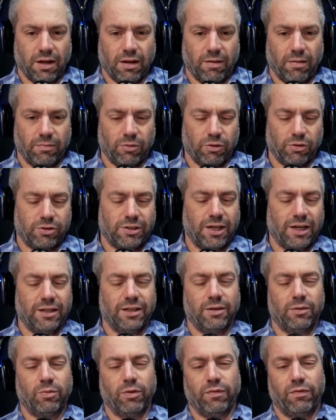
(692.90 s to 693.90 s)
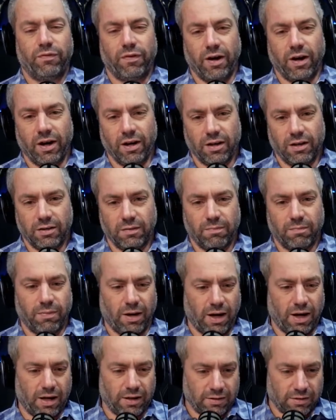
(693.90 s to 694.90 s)
I'm not saying that we failed,
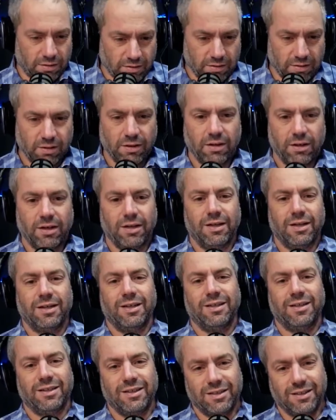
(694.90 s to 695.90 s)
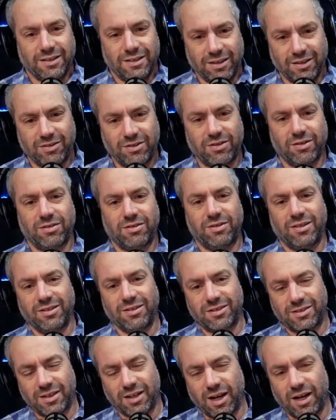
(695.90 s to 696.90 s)
but this is
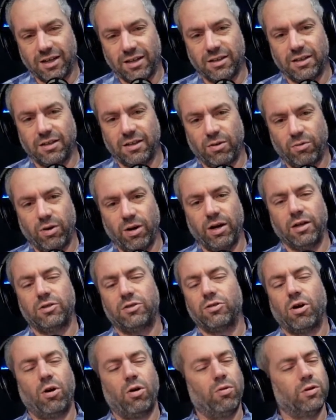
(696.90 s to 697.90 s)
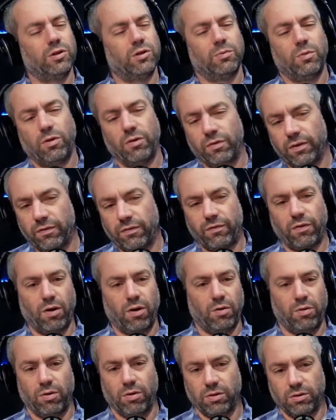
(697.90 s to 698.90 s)
designed in a way it's always moving
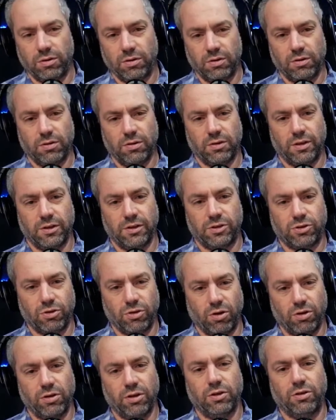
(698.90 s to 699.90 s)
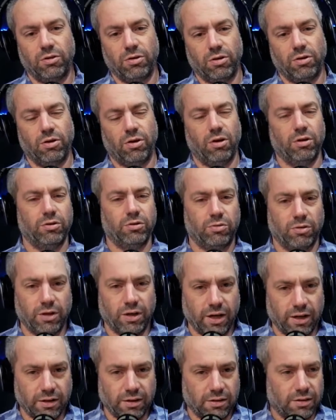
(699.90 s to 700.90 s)
forward. The soul that you're going to
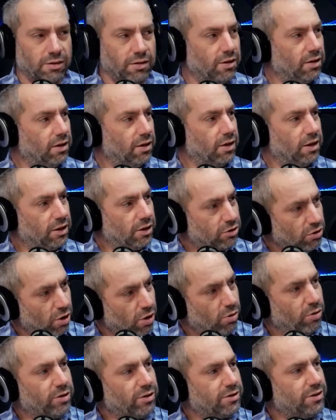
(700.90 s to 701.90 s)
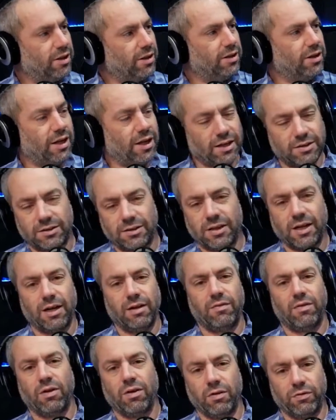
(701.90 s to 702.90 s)
get is always the next
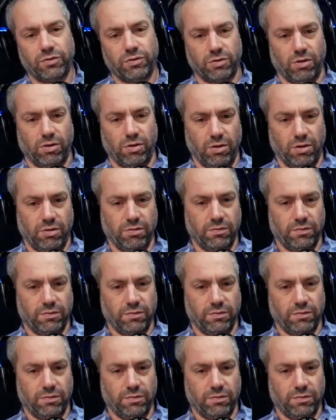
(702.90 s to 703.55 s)
level of soul.